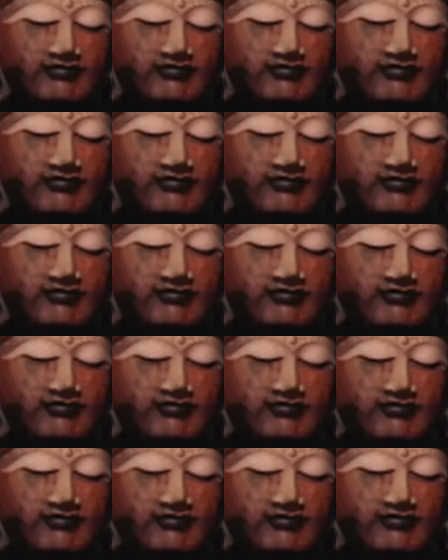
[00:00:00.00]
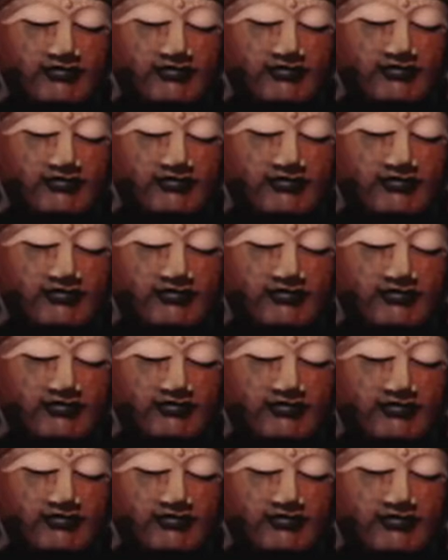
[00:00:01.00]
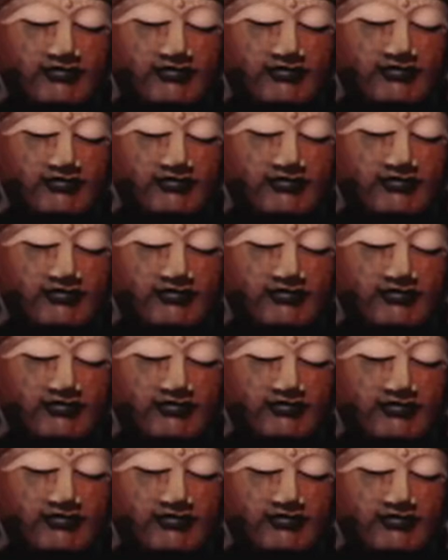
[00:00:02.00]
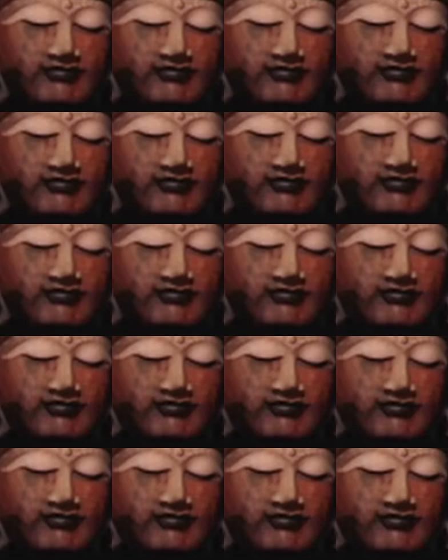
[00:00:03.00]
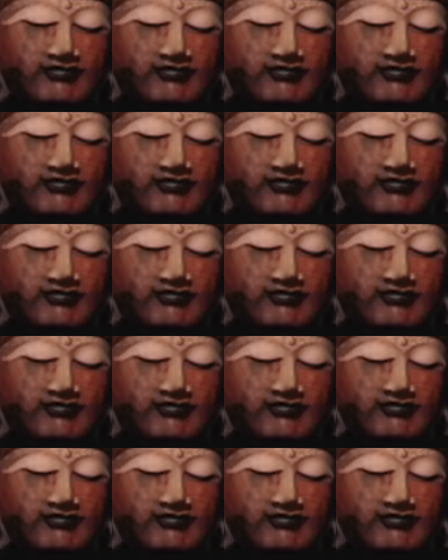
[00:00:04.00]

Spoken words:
No words are spoken by the person on screen.